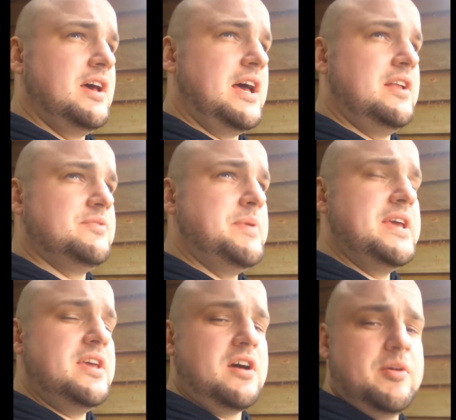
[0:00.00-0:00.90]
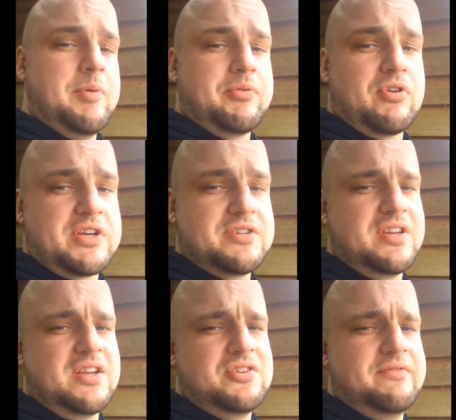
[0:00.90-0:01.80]
And me, I'm a
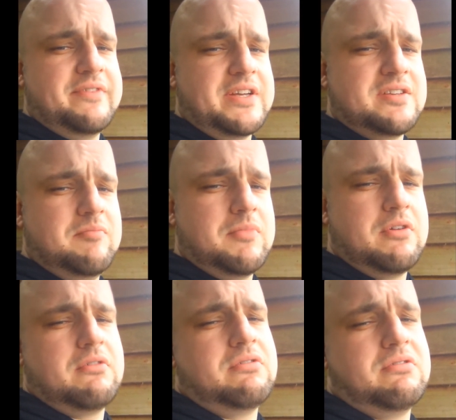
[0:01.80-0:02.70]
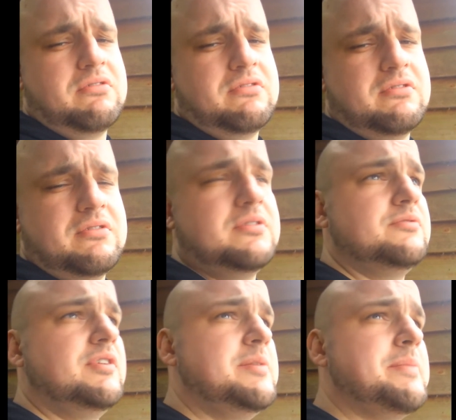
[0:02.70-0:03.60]
procrastination victim.
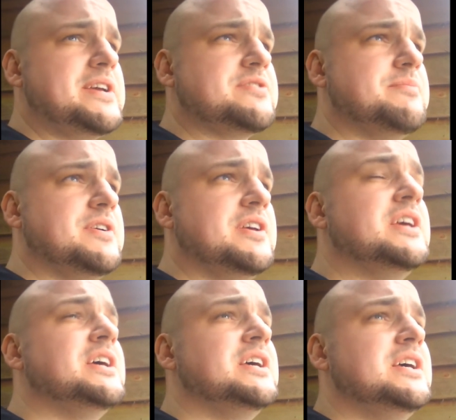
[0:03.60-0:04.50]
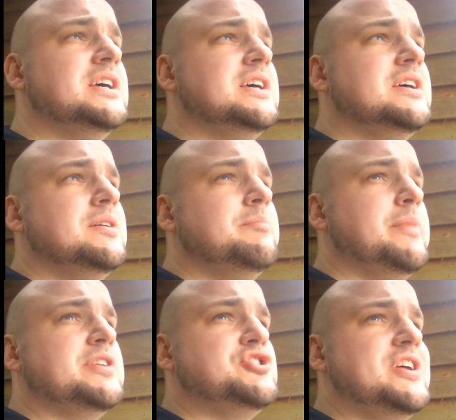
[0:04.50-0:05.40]
Really makes my
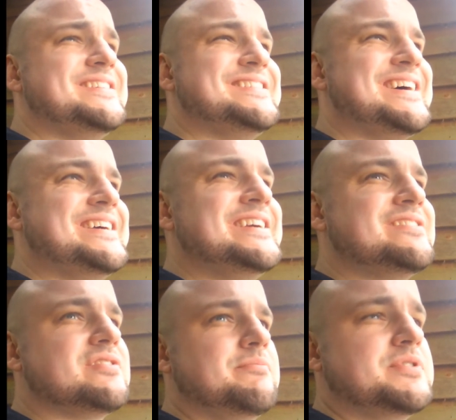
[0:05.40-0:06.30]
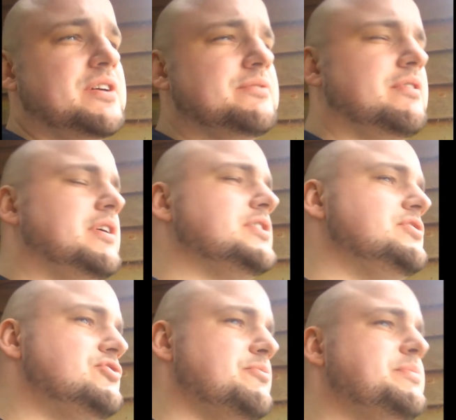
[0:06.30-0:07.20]
chest ache sometimes. I'm like,
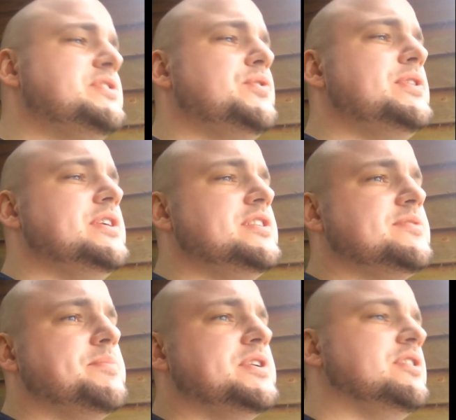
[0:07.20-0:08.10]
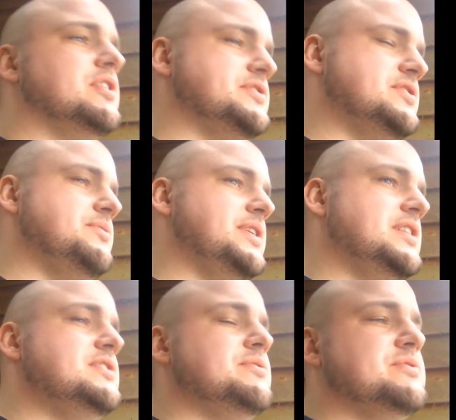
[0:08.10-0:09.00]
you should be doing this, but you're not doing
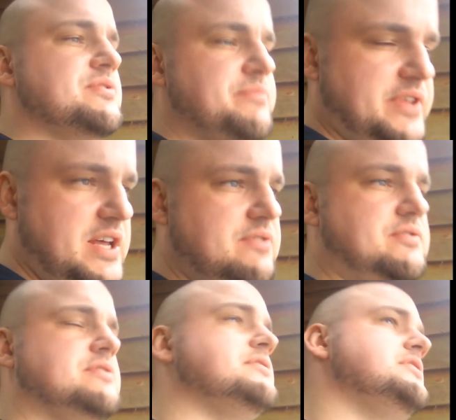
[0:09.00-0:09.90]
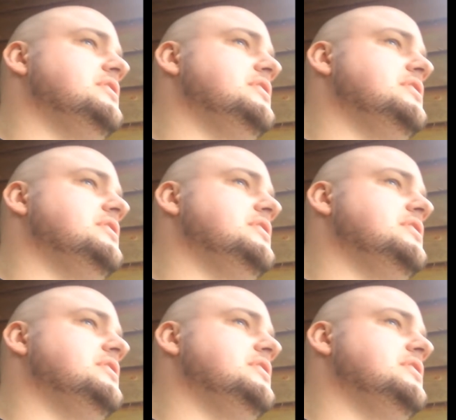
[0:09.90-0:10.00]
it, you're doing something else.